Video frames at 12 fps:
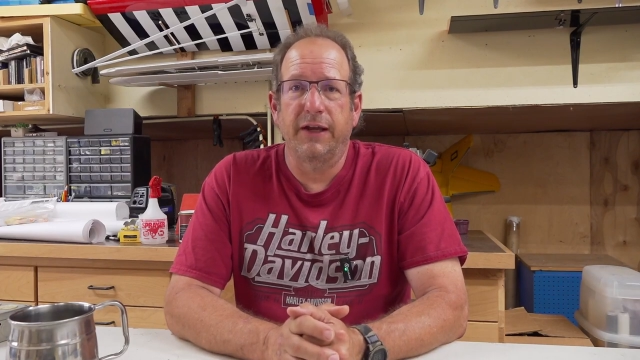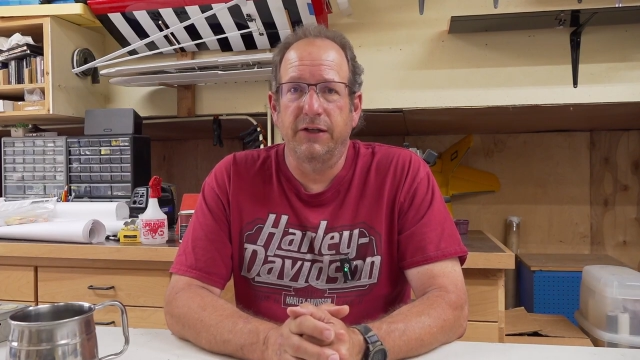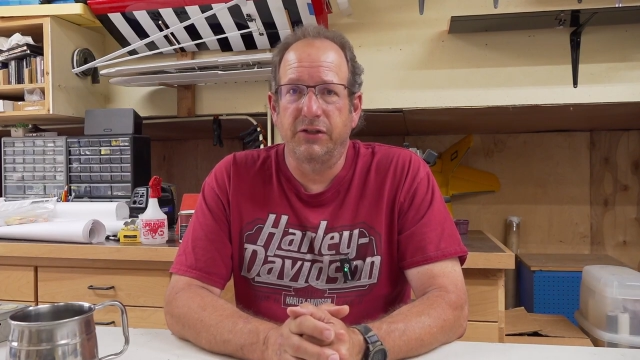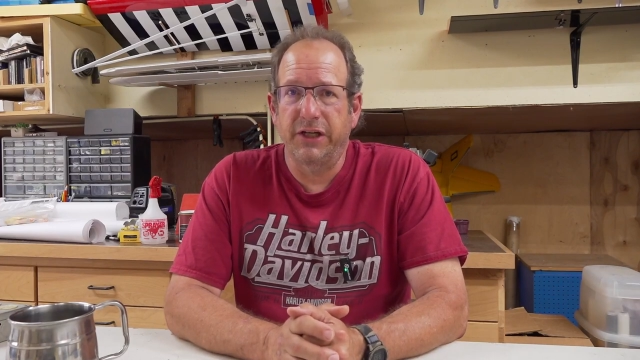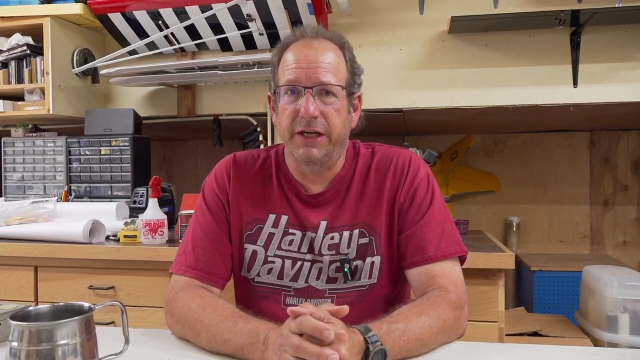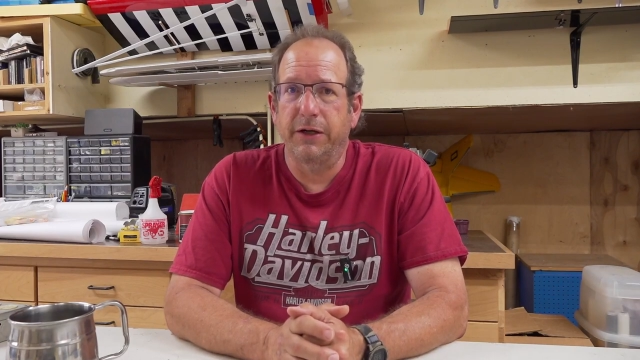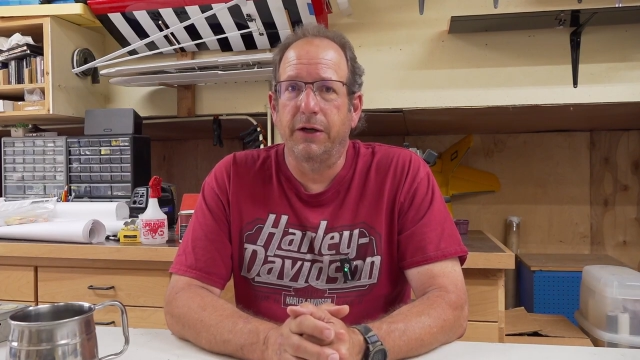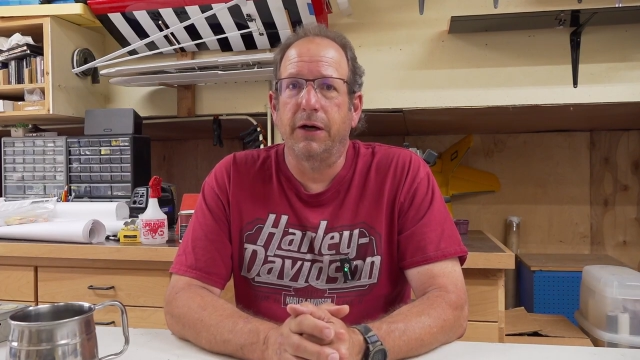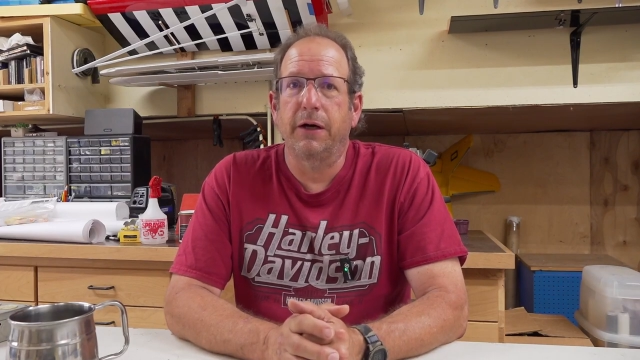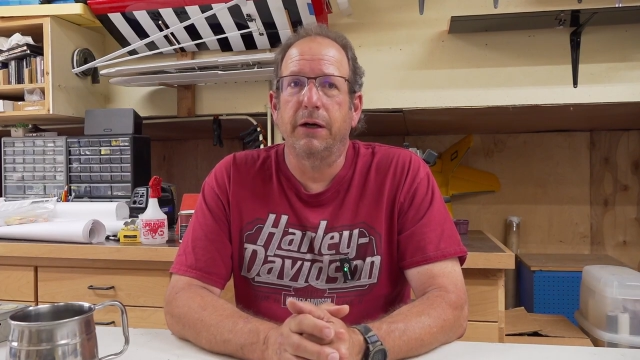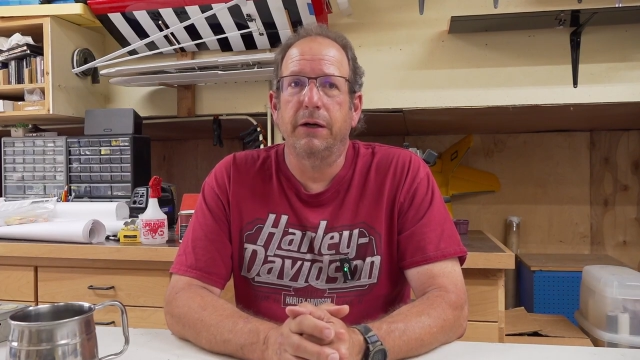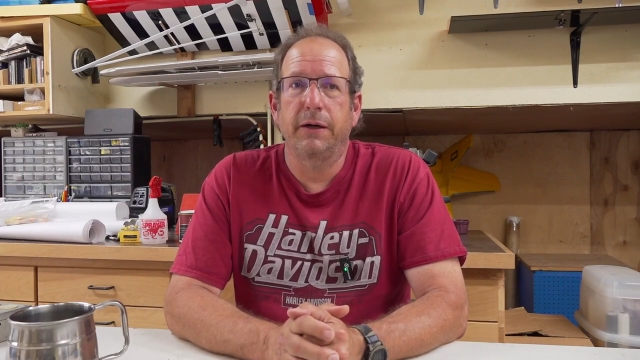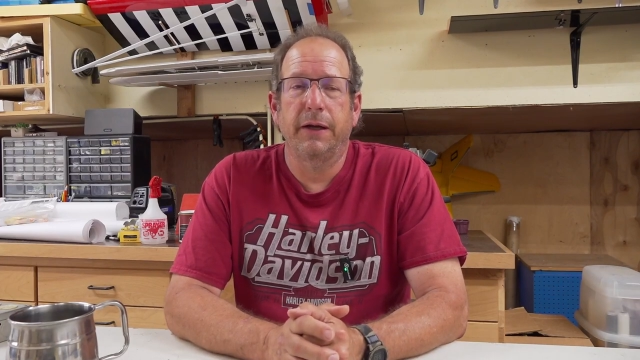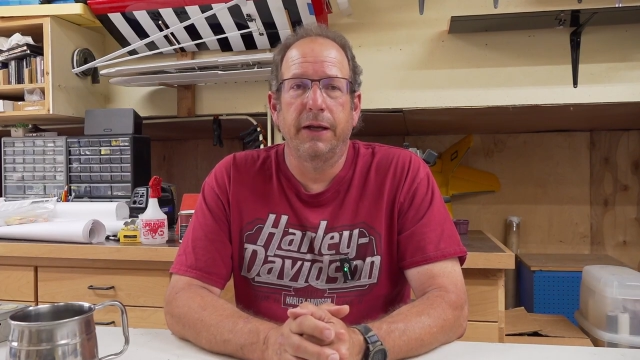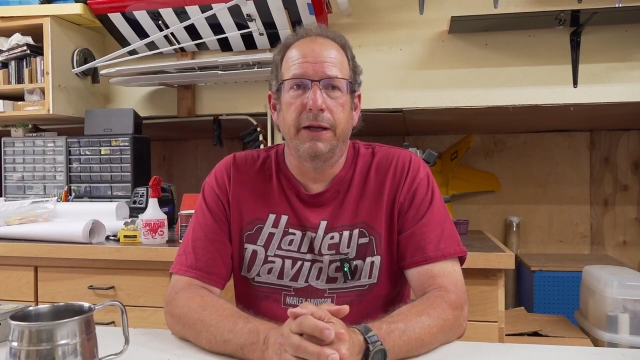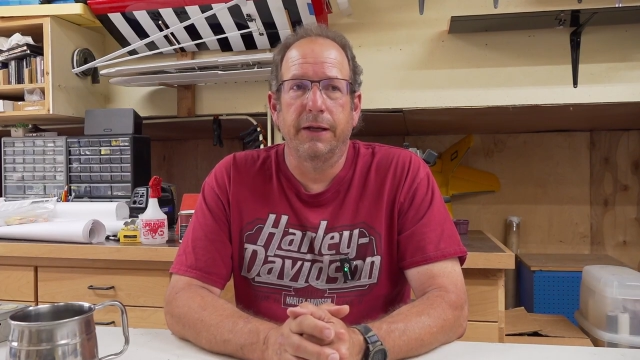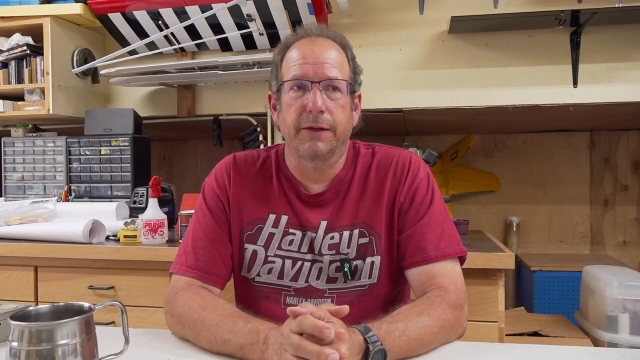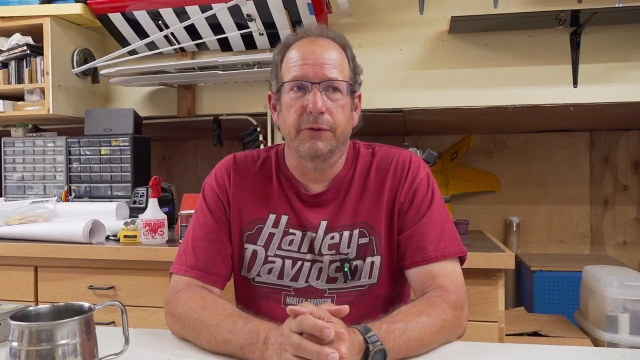and JR,
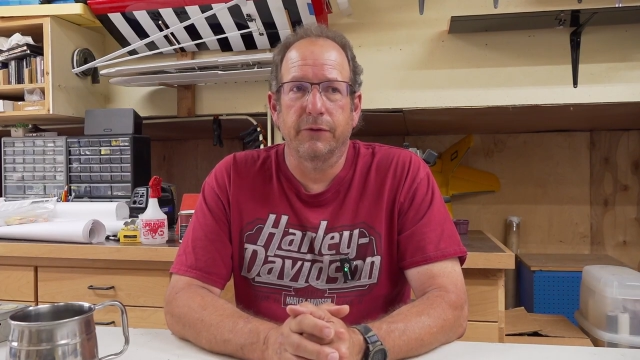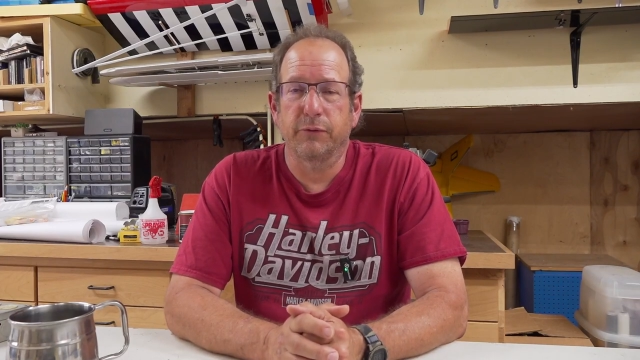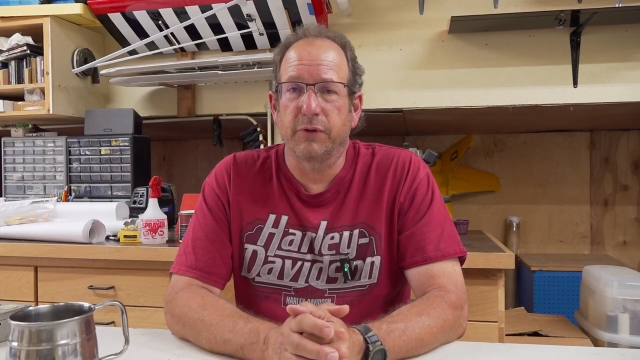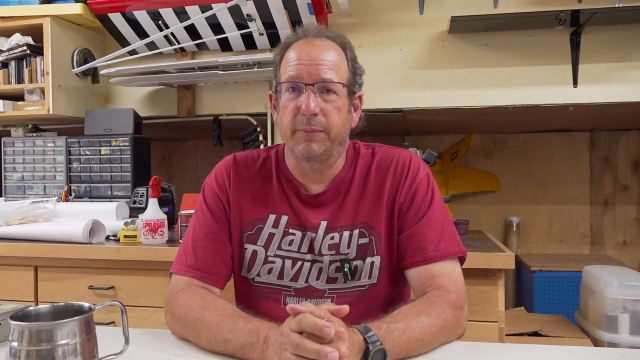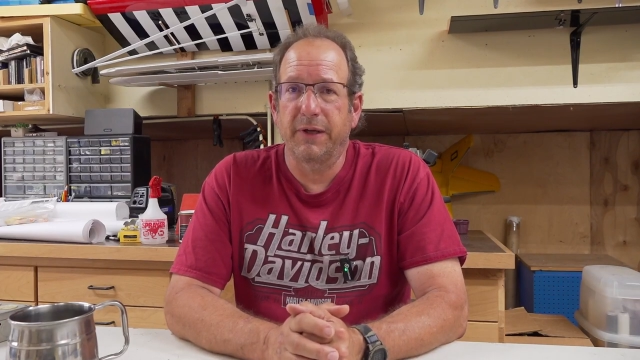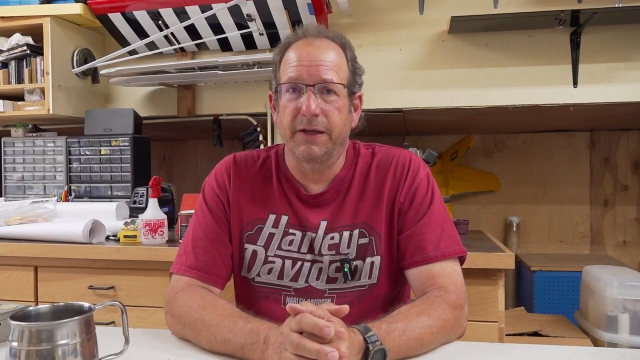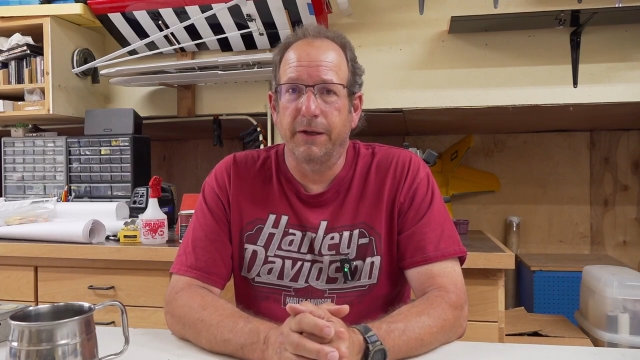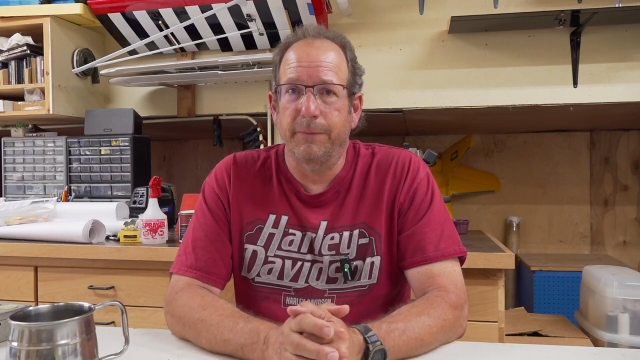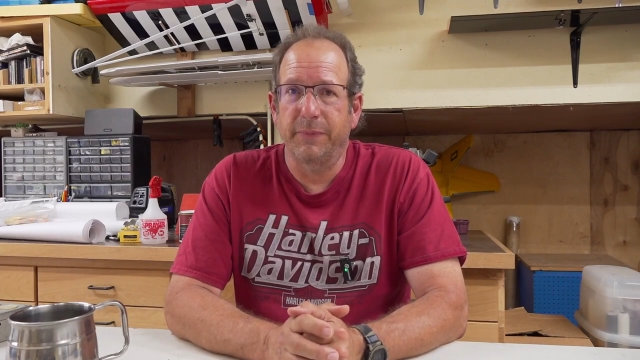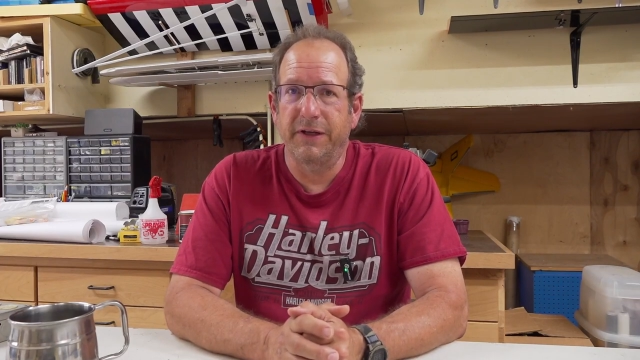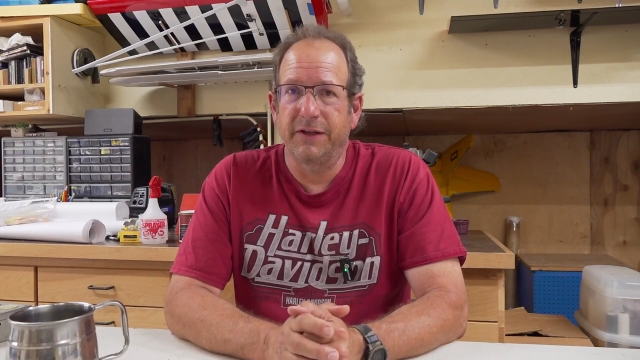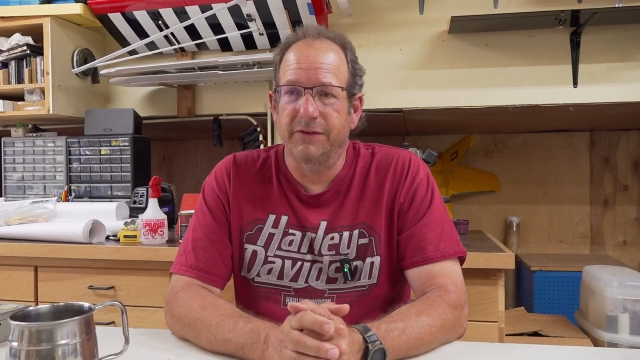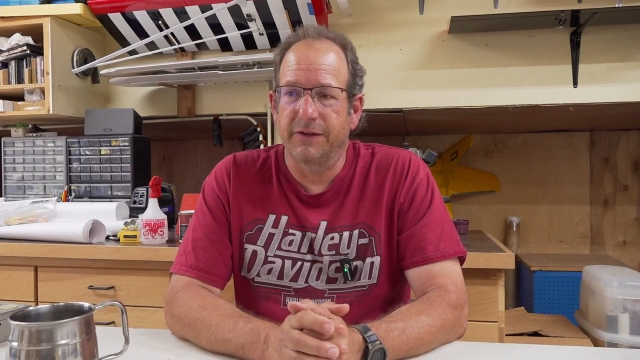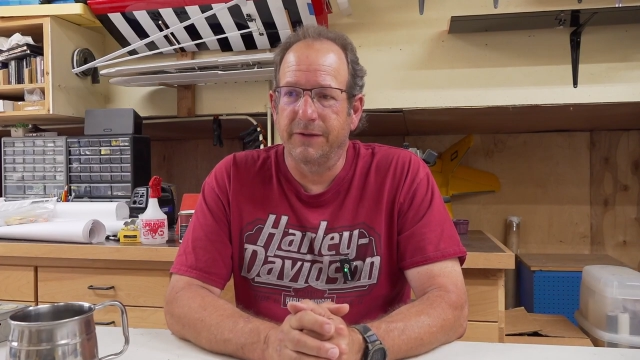and those were the big companies,